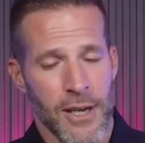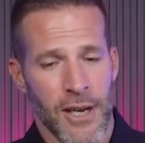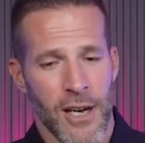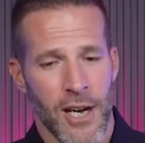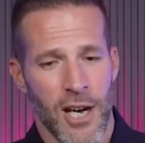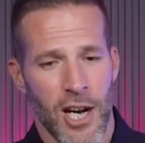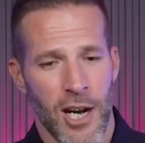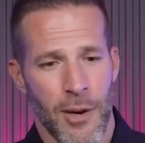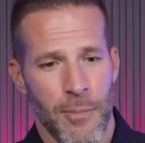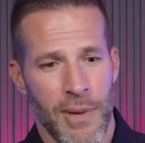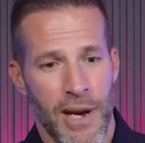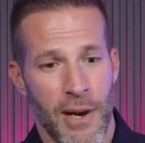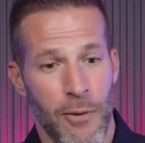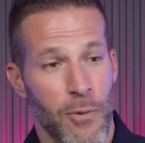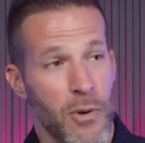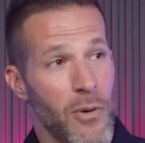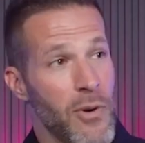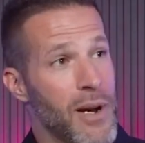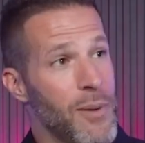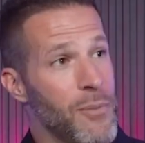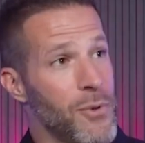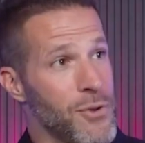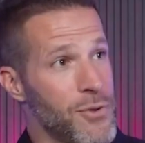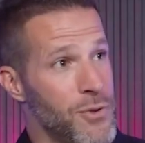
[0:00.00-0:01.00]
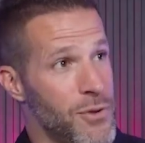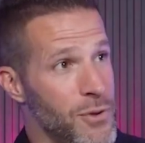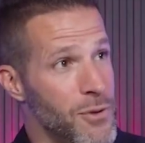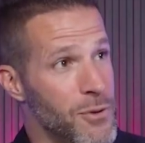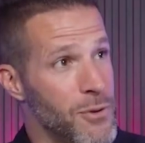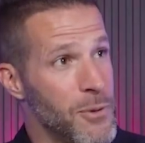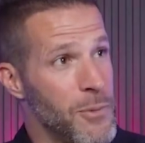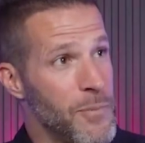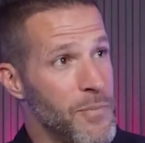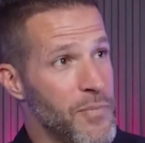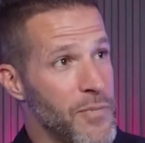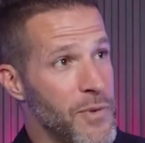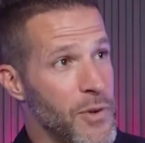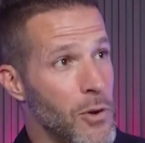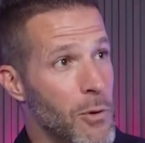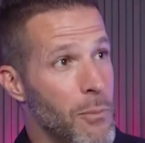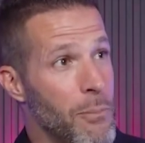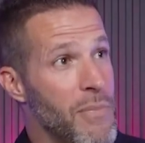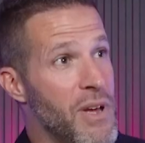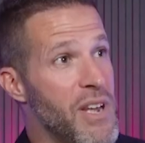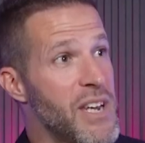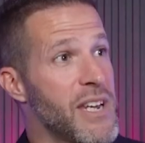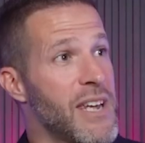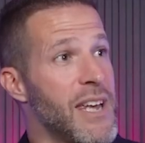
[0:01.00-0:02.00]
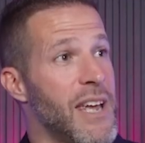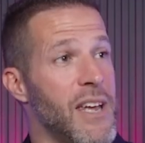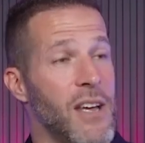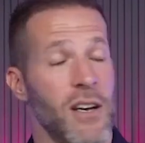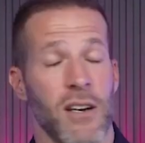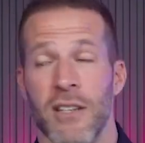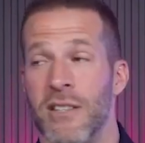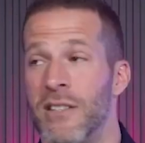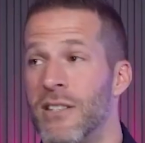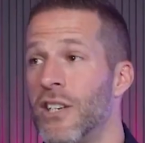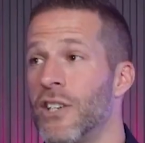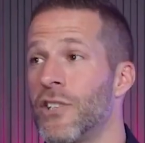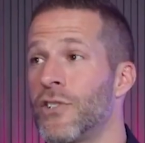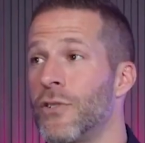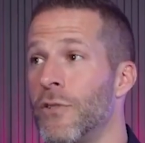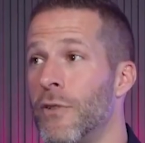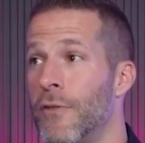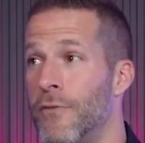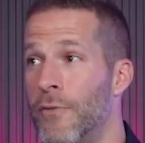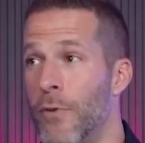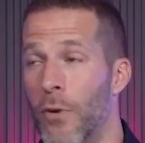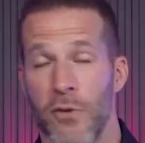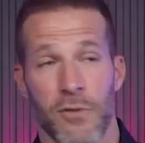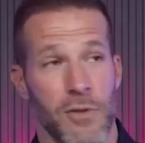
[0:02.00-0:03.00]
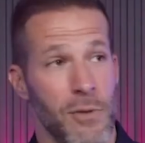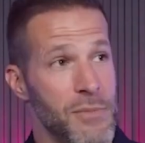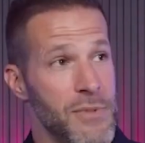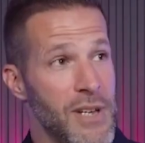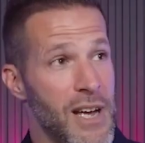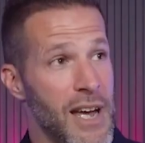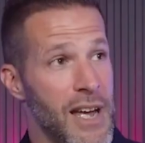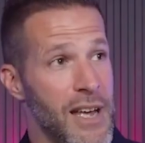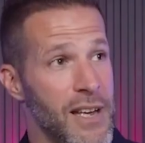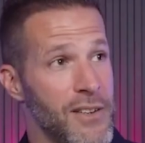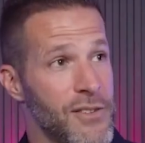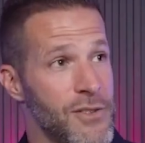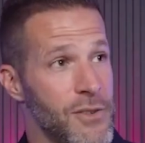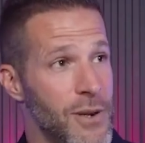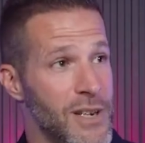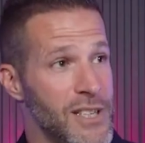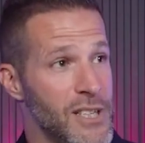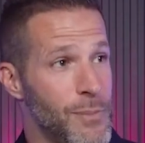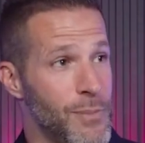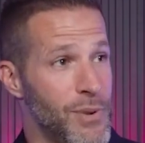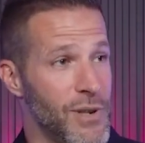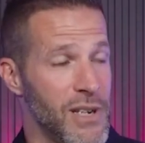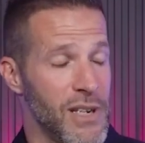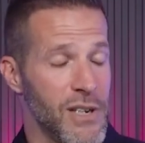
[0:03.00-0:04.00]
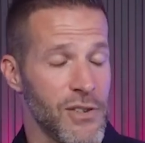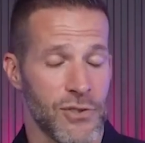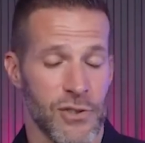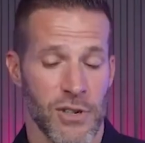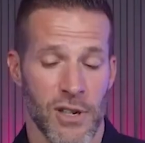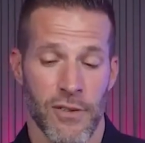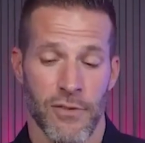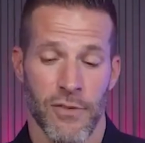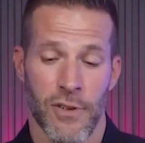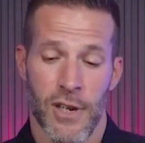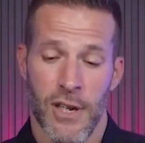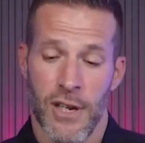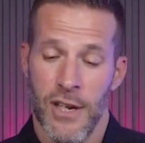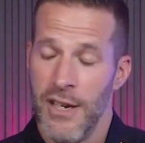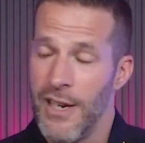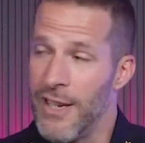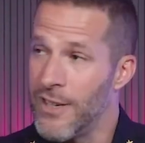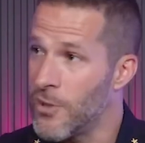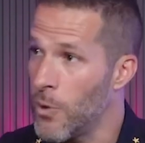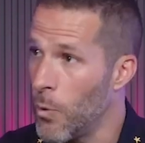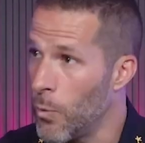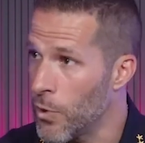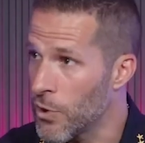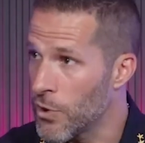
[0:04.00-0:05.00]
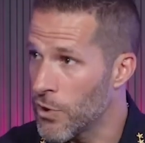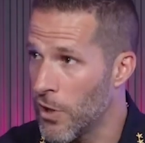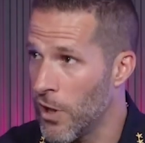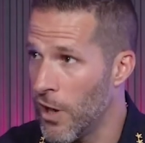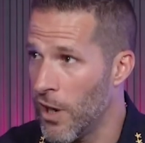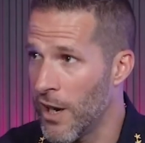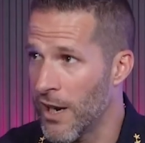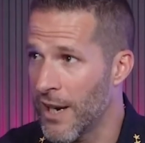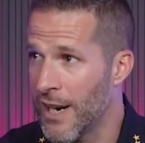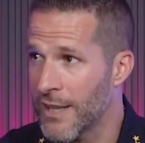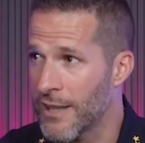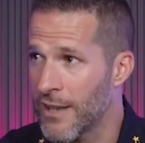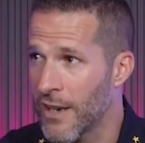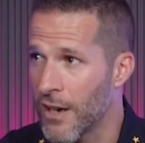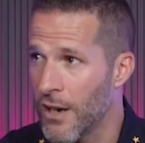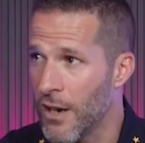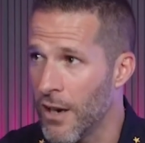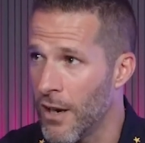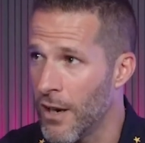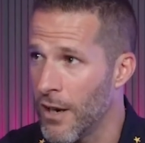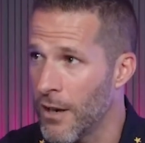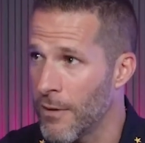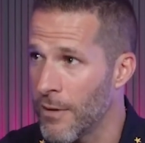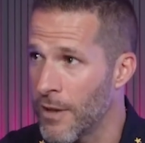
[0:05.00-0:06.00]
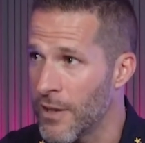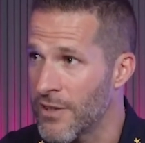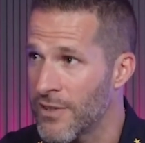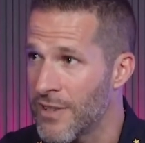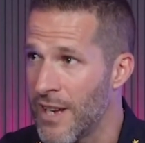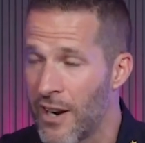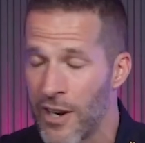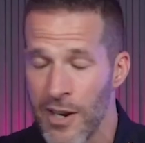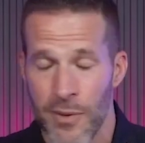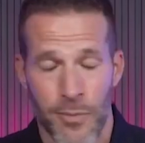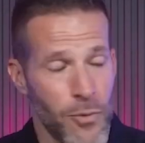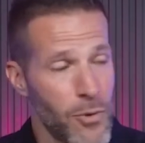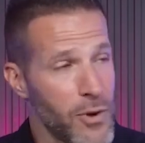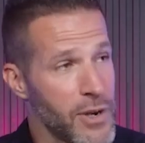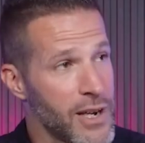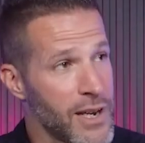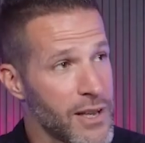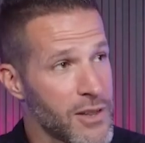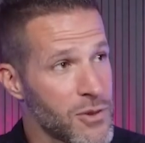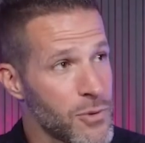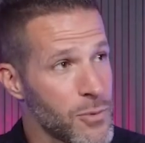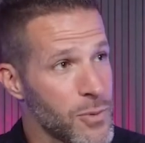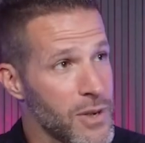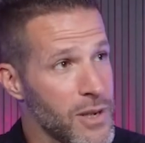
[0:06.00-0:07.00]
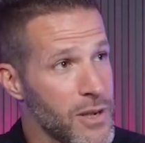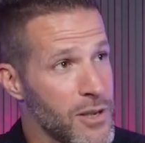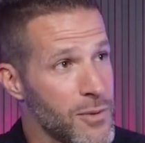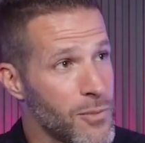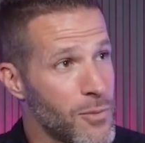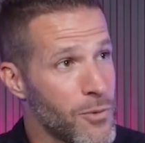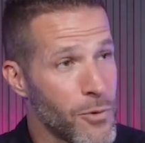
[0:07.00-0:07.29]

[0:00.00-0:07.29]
And we were able to, mitigate additional folks from dying. So as a police chief, it's the worst call. I got that call on a Saturday morning at 3 in the